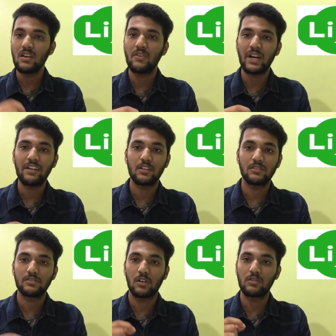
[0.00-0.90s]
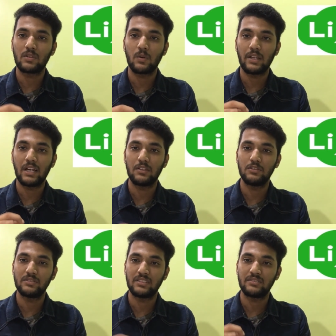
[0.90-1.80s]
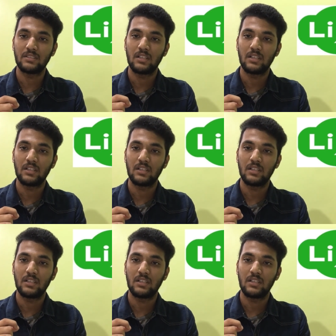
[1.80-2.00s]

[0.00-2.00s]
Right now, South Korea uses